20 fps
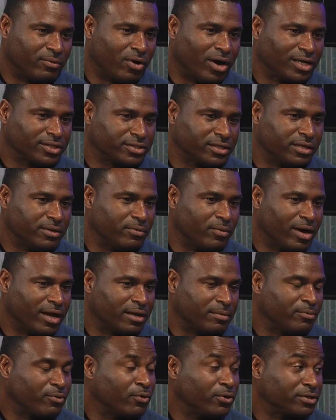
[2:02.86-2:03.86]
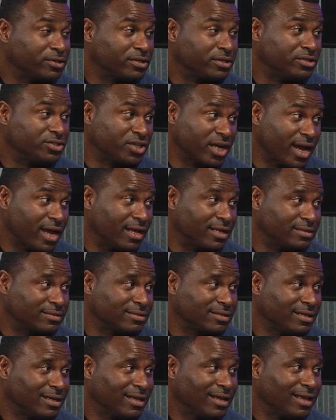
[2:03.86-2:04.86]
Washington, he wound up going to the
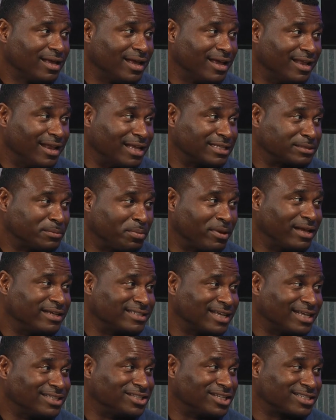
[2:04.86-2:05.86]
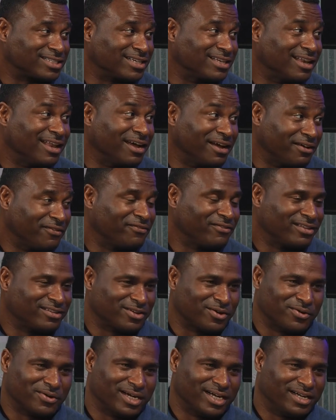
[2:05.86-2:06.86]
Giants. And that's the place I just left.
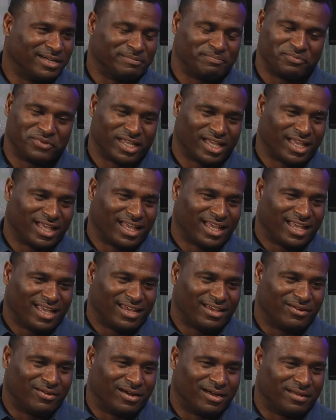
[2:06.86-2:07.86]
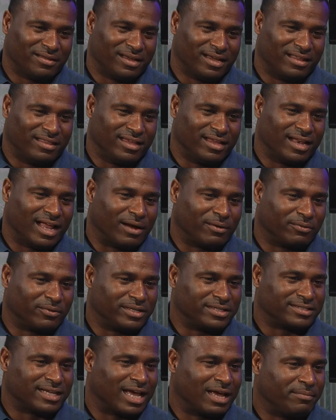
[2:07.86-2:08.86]
So, um, you know, and then I
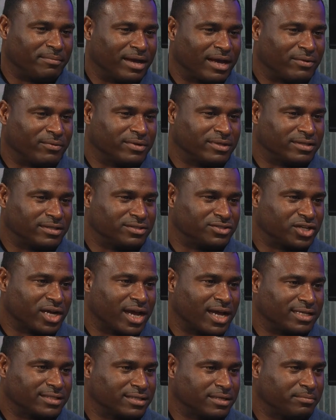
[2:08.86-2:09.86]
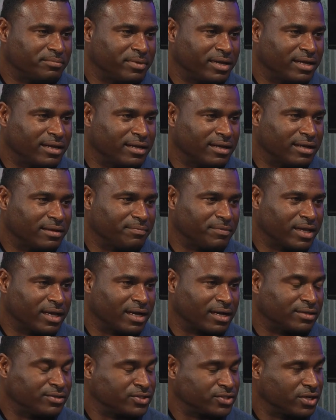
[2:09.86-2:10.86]
re-signed back with the Giants as being a,
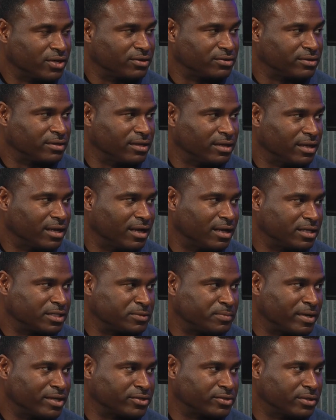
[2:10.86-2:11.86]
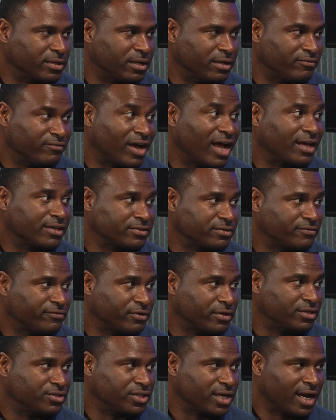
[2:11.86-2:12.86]
a consultant, a uh, special advisor
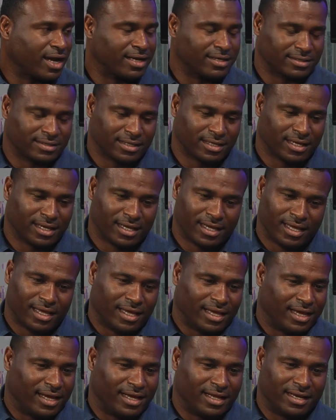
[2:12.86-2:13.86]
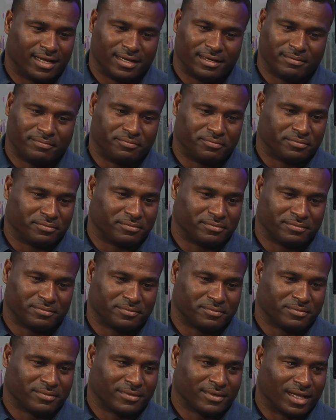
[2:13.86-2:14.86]
for the Giants. And um,
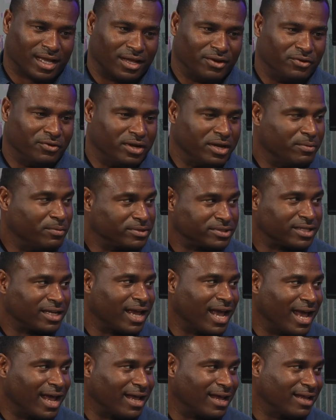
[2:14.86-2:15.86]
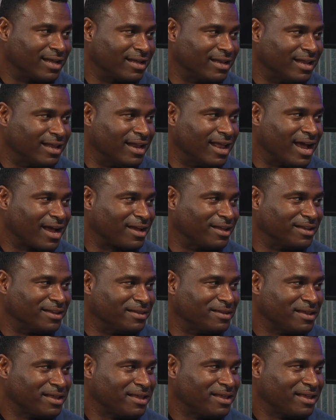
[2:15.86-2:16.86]
I knew he was the guy that I
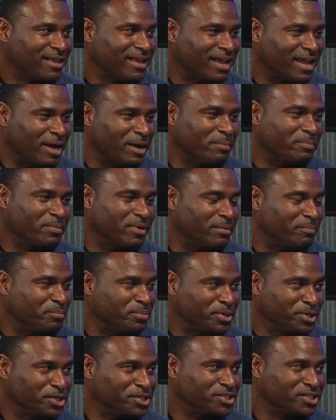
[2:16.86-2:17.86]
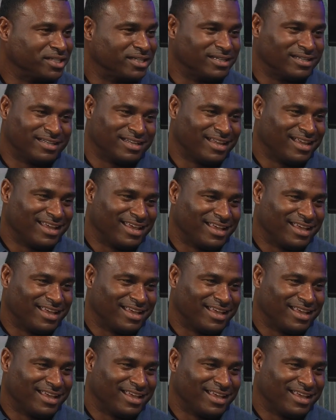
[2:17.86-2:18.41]
can Help and push and,